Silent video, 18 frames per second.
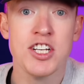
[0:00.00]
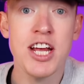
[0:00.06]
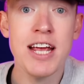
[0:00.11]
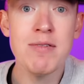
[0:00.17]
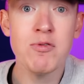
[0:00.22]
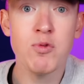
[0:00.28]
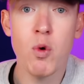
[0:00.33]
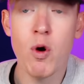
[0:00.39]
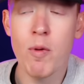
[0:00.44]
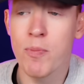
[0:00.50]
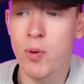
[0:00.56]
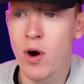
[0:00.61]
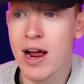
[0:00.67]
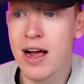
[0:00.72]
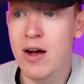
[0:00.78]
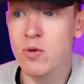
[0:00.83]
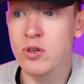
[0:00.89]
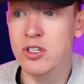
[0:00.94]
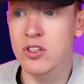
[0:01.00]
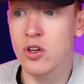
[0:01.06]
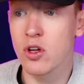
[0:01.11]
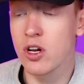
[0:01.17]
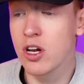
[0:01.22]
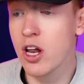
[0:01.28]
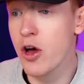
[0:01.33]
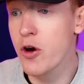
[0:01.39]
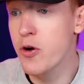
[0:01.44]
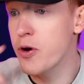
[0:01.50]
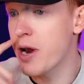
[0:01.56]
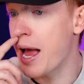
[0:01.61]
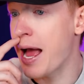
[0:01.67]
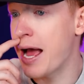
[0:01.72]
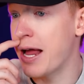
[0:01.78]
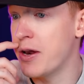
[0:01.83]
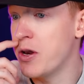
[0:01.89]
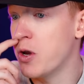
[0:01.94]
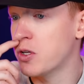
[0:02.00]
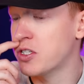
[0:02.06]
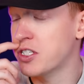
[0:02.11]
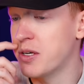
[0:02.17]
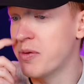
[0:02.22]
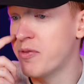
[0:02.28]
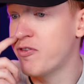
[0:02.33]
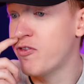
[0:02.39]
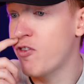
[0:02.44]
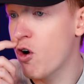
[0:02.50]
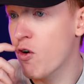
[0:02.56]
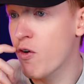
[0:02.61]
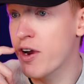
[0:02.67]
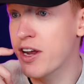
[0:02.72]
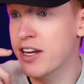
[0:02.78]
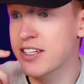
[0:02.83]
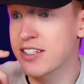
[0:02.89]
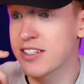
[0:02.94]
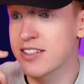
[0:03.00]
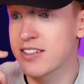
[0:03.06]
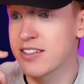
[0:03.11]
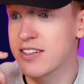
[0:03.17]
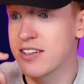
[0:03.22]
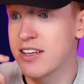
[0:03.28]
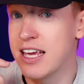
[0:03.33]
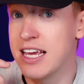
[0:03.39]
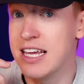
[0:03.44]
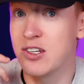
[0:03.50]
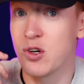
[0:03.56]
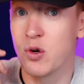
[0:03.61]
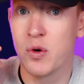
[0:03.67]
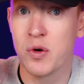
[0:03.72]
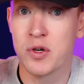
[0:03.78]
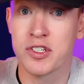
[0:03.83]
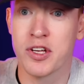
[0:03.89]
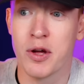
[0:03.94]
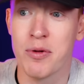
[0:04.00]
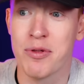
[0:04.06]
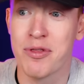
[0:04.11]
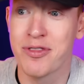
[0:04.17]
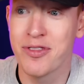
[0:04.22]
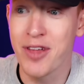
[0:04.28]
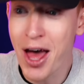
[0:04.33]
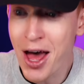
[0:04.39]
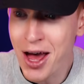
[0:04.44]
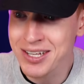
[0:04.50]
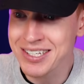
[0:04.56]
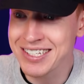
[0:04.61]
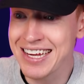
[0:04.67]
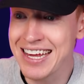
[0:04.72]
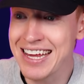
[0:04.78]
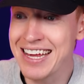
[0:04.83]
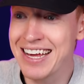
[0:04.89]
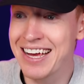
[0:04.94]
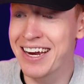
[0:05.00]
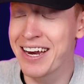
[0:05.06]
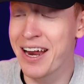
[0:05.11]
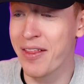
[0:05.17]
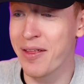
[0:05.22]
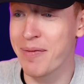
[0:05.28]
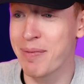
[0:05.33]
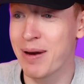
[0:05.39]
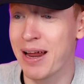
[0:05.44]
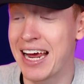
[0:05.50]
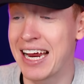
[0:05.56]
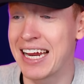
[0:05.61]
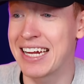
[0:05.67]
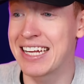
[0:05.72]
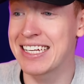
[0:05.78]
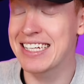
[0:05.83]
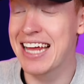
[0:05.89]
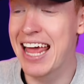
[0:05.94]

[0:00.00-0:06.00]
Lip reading: James Ward-Prowse is on loan at Nottingham Forest. He's also 30, another player that's